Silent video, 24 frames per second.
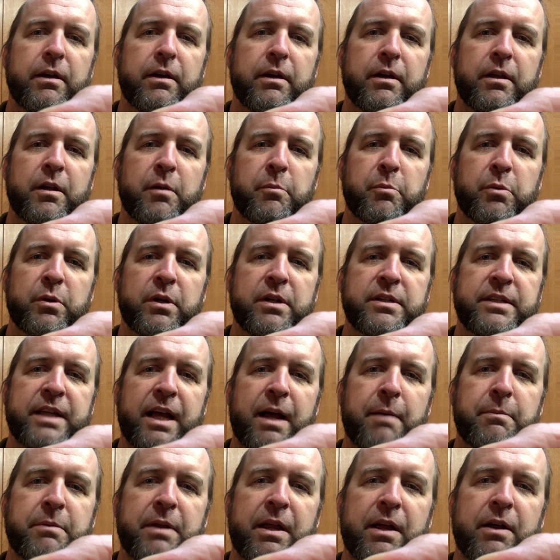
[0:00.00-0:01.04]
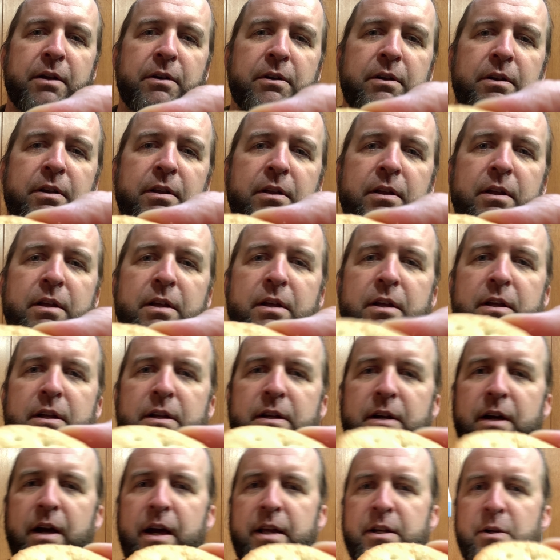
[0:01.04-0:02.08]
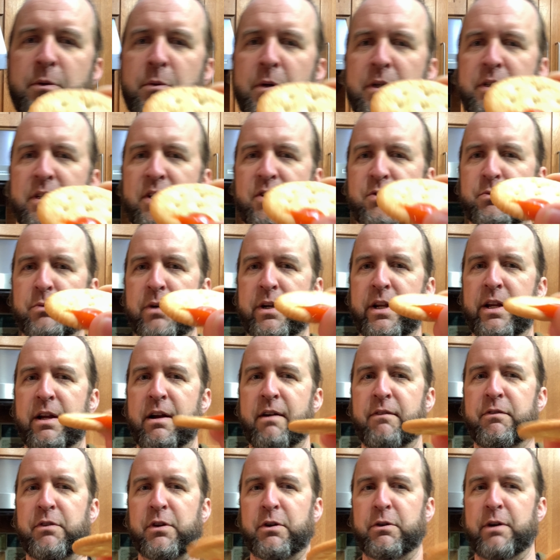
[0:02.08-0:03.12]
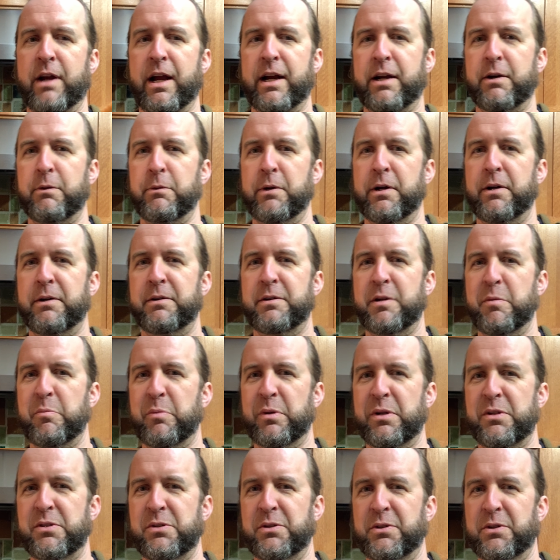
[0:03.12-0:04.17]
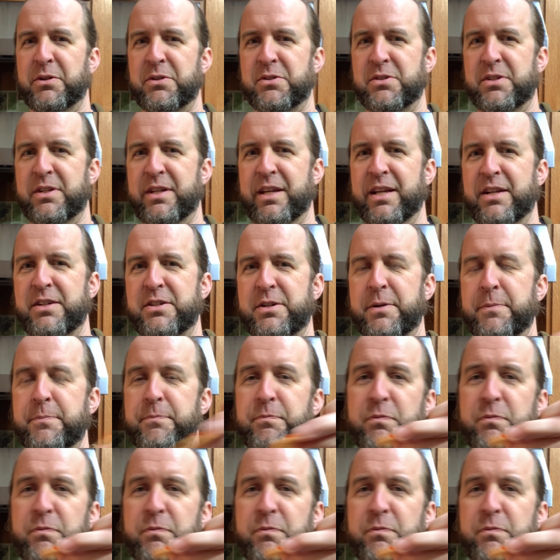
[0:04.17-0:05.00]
and I put a dab down, I don't want this running off the cracker well. I put it too close to the edge.